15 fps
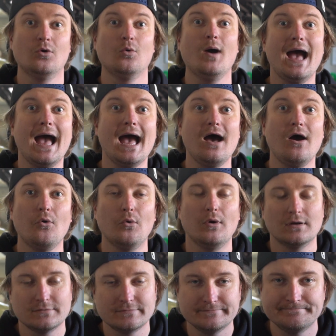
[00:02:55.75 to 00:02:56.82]
Wow,
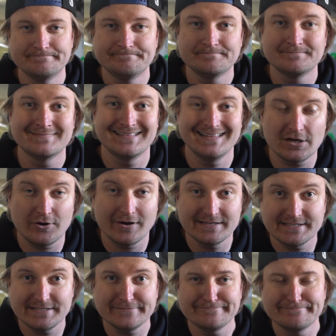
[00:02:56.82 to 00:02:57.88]
isn't that
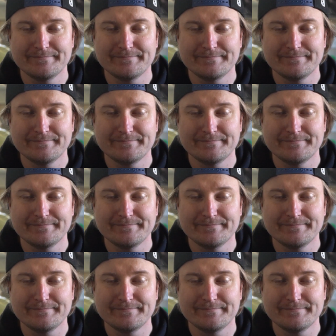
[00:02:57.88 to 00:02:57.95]
crazy?